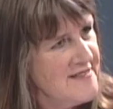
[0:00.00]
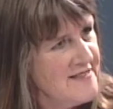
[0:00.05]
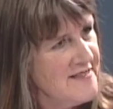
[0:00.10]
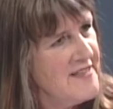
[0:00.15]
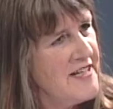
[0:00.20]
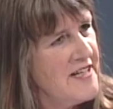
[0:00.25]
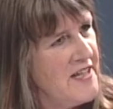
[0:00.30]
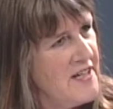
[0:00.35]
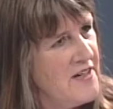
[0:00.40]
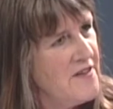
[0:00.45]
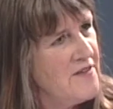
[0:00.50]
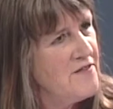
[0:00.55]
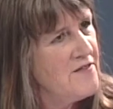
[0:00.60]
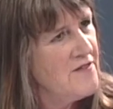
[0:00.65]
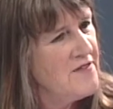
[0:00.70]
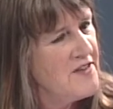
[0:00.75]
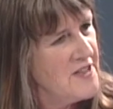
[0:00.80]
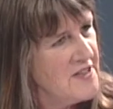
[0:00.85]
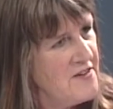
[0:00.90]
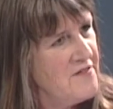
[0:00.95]
still
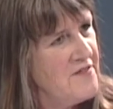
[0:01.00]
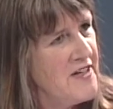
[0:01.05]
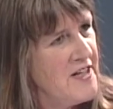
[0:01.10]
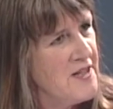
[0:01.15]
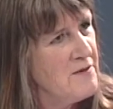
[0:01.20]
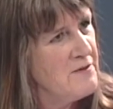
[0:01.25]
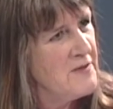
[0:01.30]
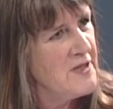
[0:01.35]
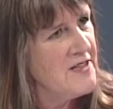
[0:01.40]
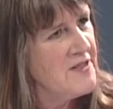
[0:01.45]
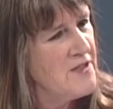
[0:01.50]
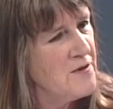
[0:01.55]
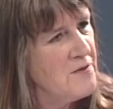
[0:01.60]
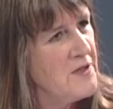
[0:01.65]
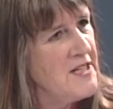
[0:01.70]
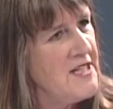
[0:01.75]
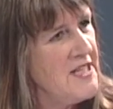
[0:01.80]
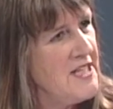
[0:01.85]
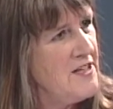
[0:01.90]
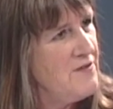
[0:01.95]
have the development that
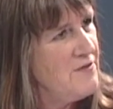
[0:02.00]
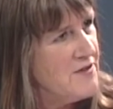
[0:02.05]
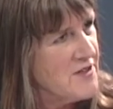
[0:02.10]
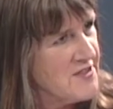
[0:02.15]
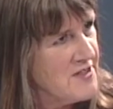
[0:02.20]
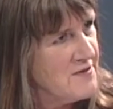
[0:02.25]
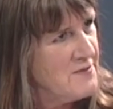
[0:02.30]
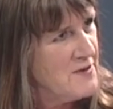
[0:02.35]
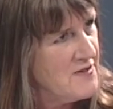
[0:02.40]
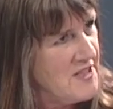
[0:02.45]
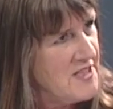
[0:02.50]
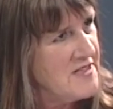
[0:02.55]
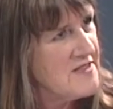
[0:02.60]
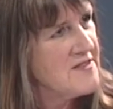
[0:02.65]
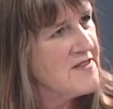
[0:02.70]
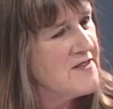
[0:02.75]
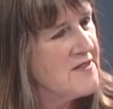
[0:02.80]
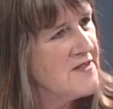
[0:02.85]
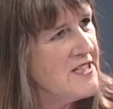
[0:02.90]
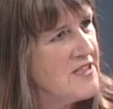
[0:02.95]
we need for some of
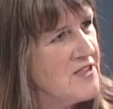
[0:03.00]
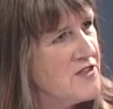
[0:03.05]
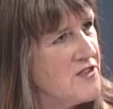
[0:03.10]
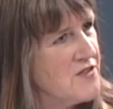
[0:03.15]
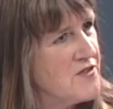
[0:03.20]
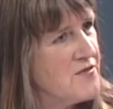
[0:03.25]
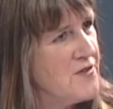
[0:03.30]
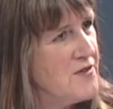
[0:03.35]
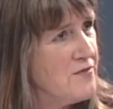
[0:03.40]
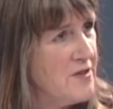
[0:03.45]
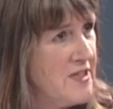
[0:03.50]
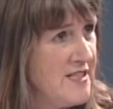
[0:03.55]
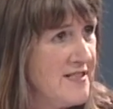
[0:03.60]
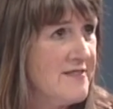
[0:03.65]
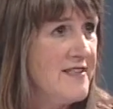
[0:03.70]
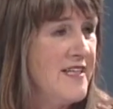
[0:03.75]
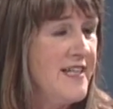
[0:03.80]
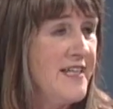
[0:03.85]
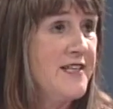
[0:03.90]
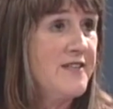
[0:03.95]
these issues we've
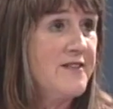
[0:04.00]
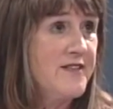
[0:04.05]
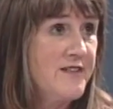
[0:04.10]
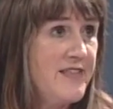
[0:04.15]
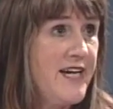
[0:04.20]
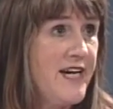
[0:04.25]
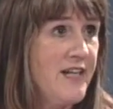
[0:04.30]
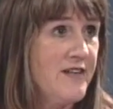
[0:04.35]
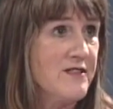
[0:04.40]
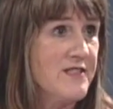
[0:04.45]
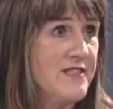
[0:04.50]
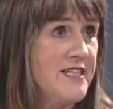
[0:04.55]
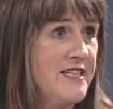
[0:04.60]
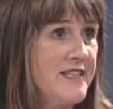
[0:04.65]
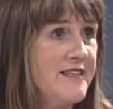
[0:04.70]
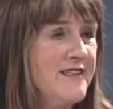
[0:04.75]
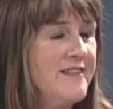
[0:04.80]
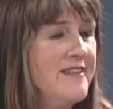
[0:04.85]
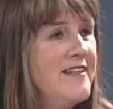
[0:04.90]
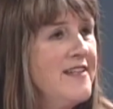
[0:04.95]
raised, like
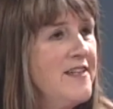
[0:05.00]
housing?